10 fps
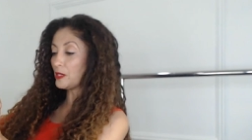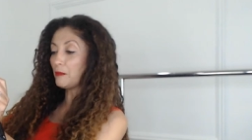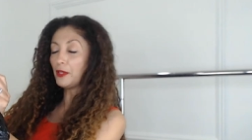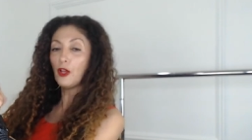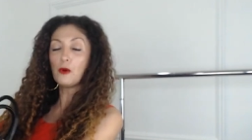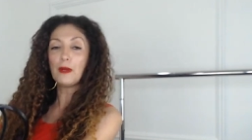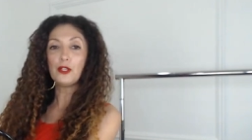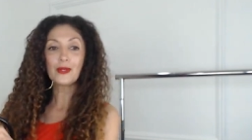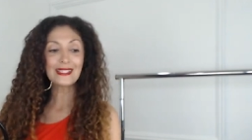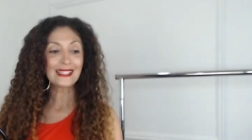them below, but
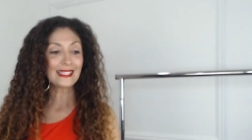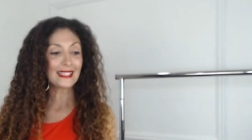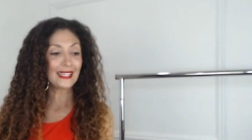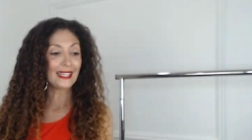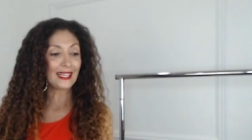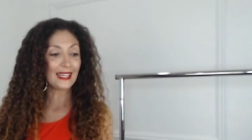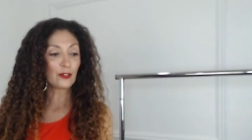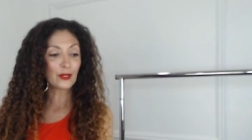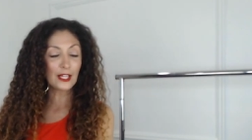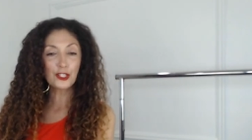you can see in
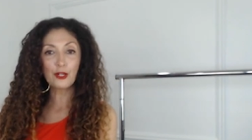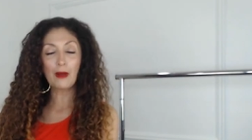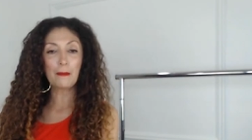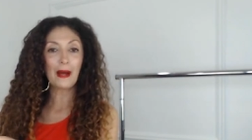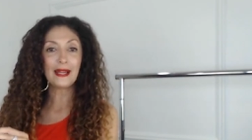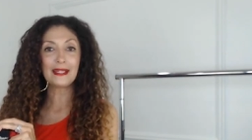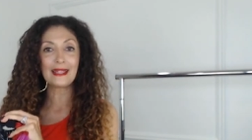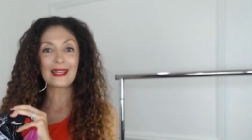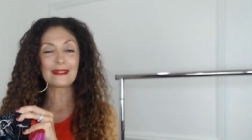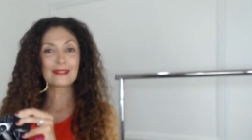relation to my body
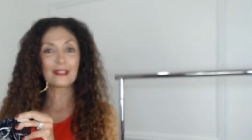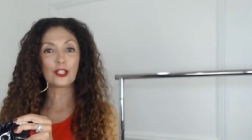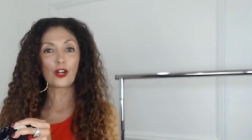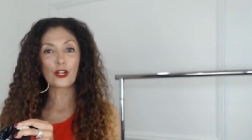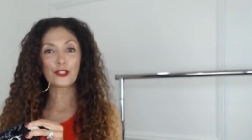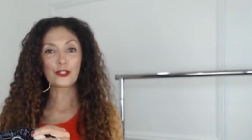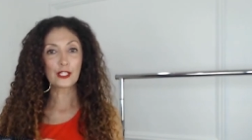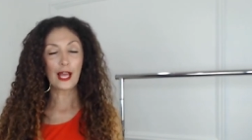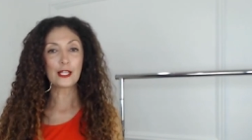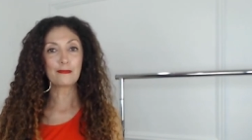that it is a larger
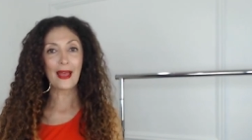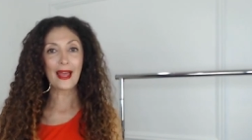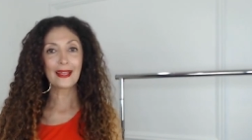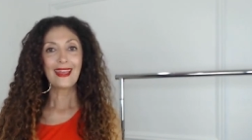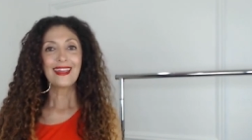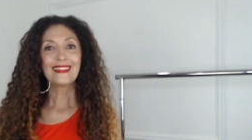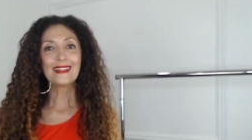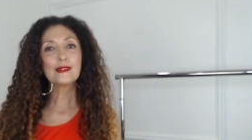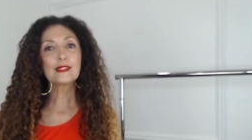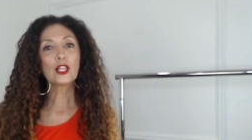size bag. This
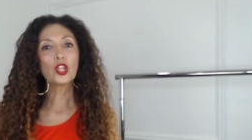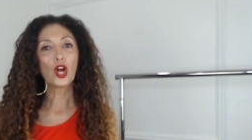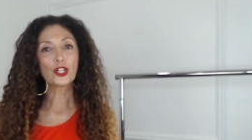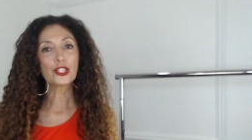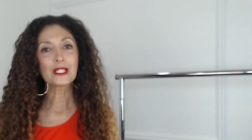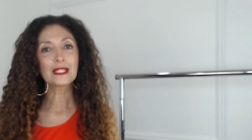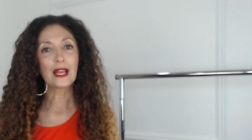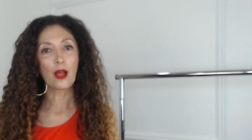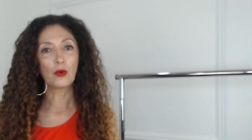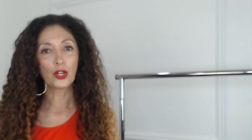is the largest that
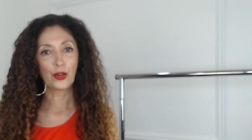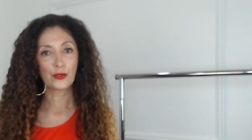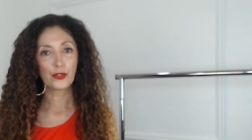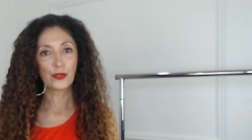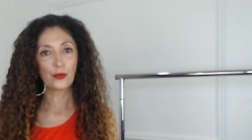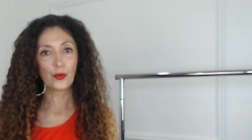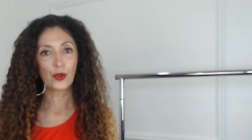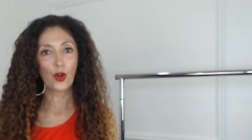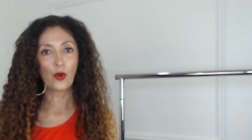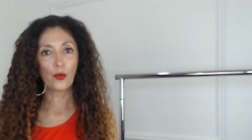I will go to,
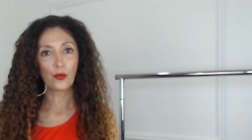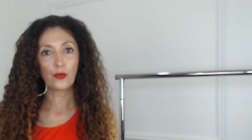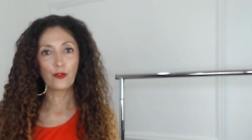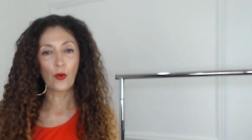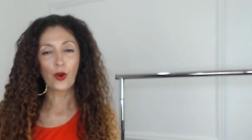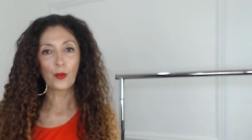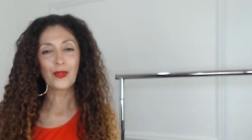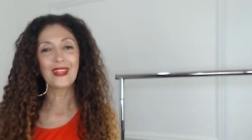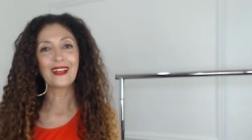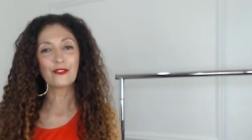go for with
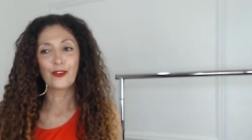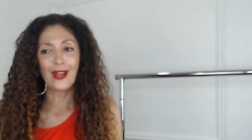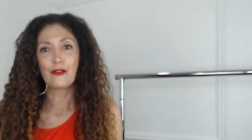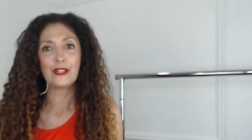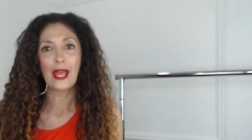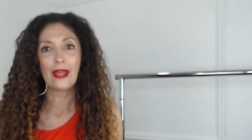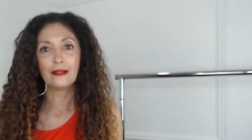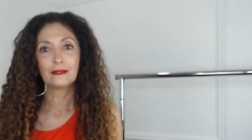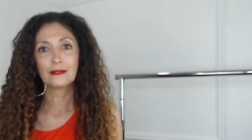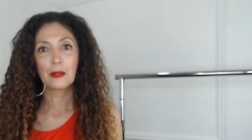it for an everyday
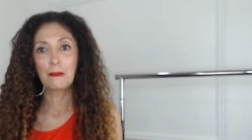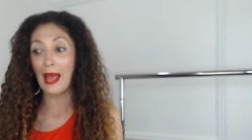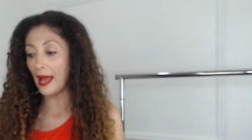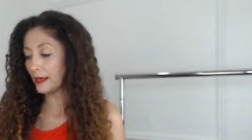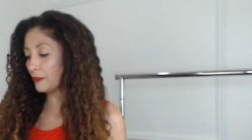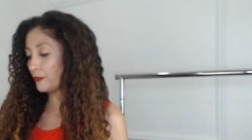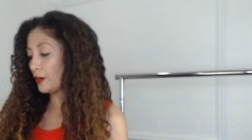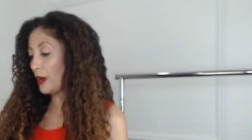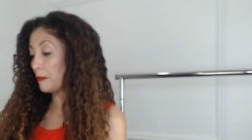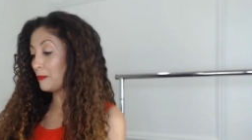bag for
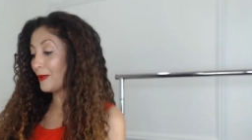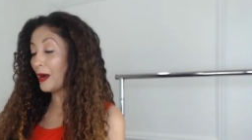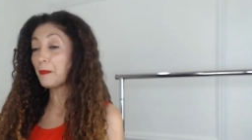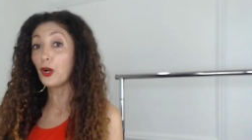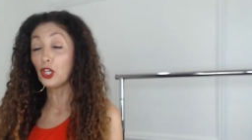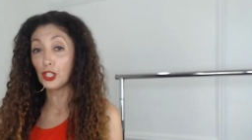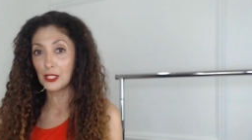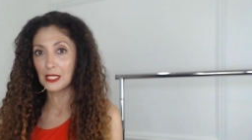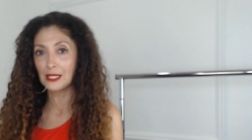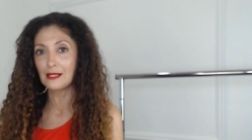a, a
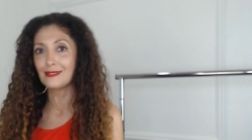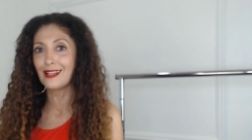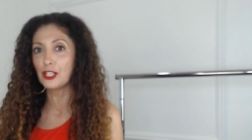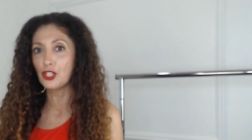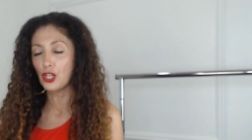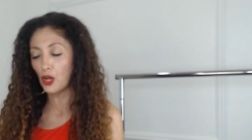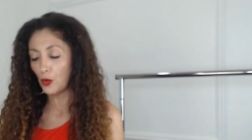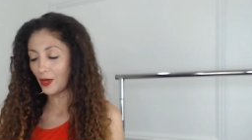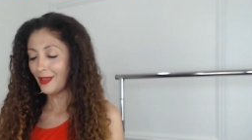purse that's not a tote.